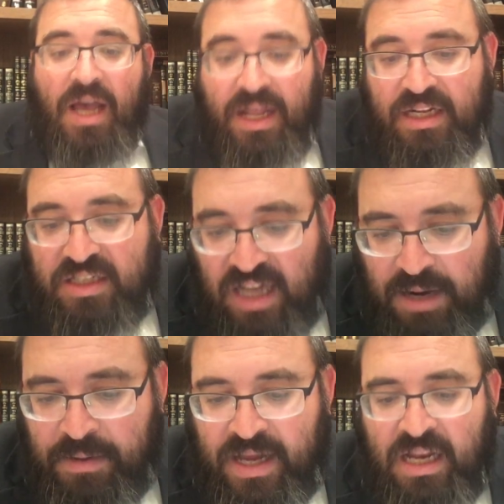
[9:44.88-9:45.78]
and it's
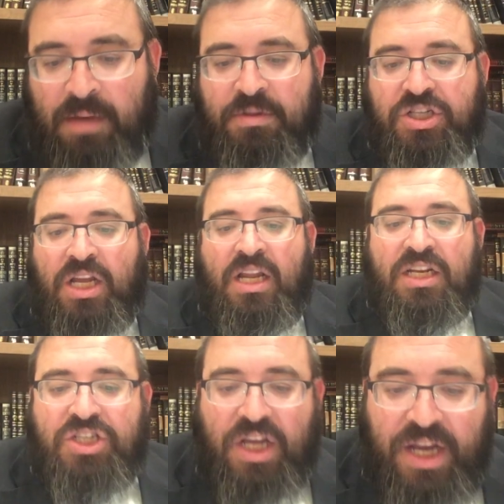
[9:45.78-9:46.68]
dar be'ilan mishana
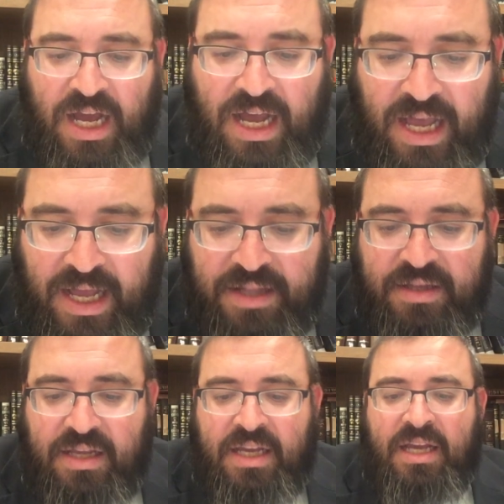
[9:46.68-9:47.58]
leshana.
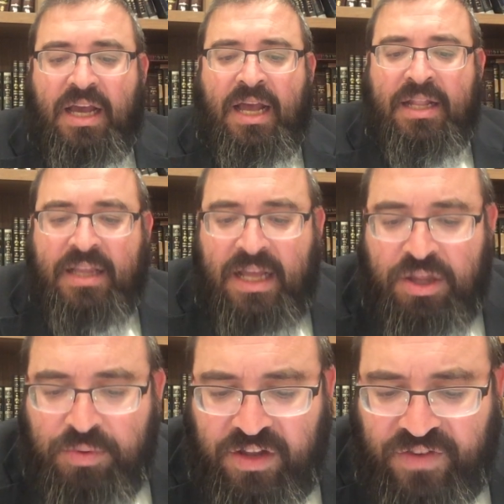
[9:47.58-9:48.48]

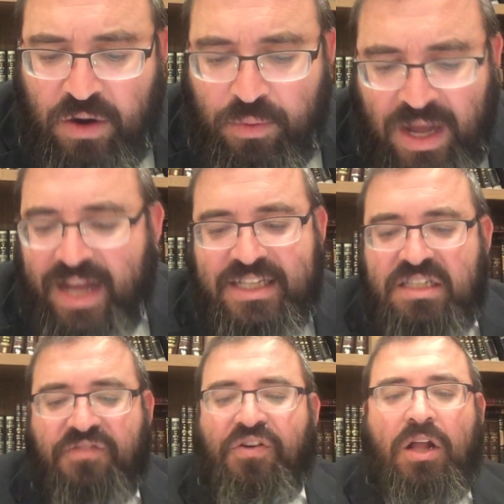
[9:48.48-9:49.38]
And the Ritva writes
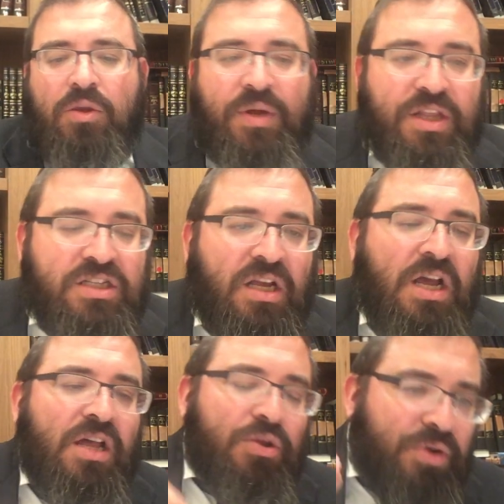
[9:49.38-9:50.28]
the following. There's the
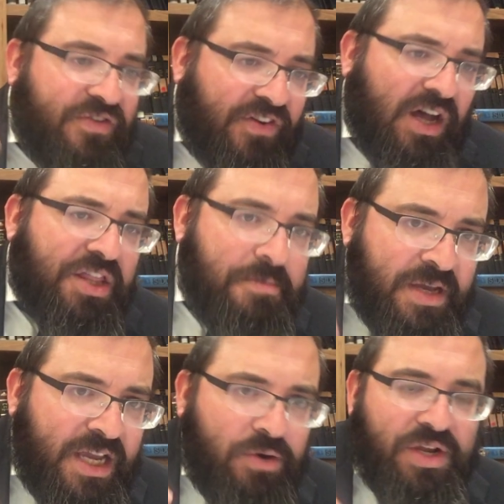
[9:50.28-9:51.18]
Ritva, the
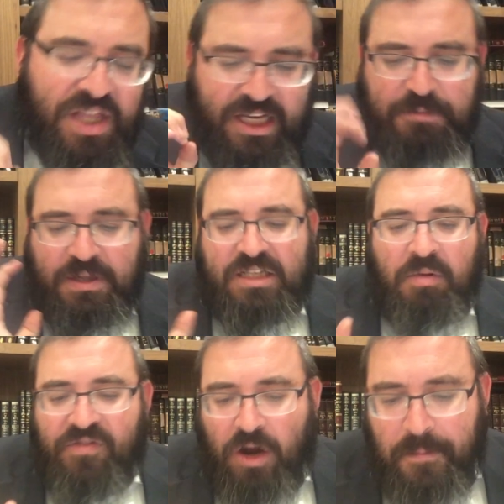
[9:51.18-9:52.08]
Meiri, they explain
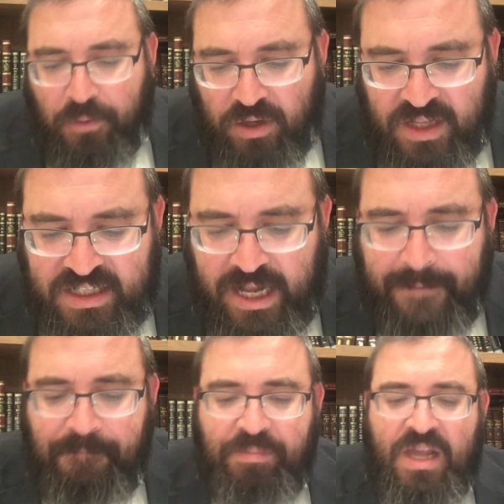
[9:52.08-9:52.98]
something very important. They
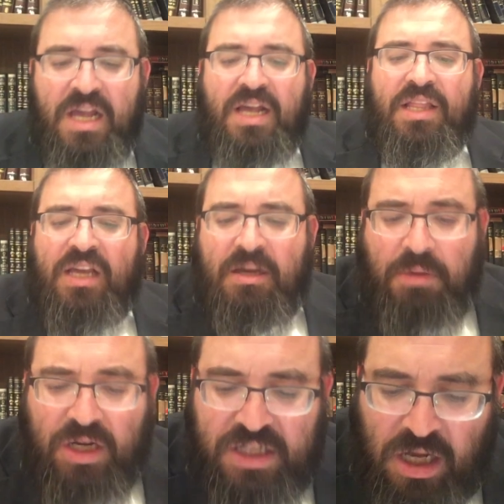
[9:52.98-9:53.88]
say the
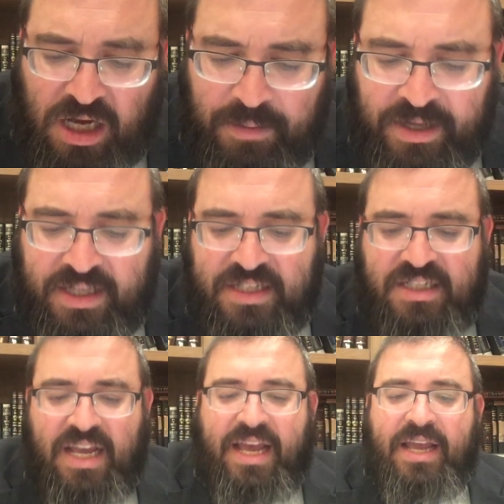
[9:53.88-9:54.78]
Gemara is not coming to
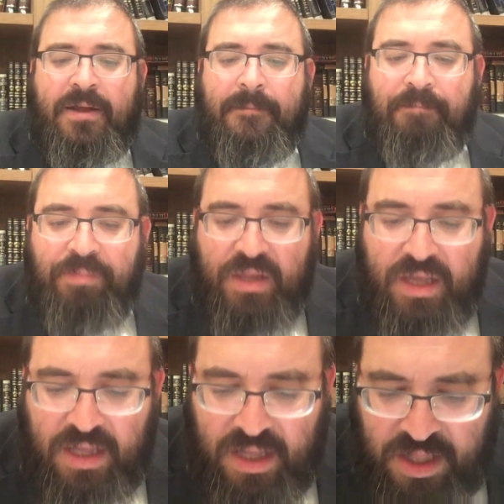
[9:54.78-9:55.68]
say
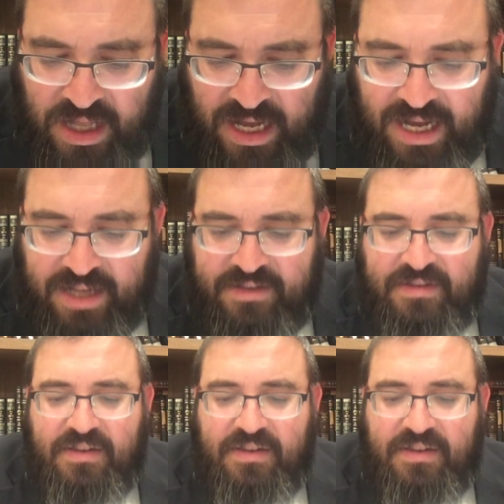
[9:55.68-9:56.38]
that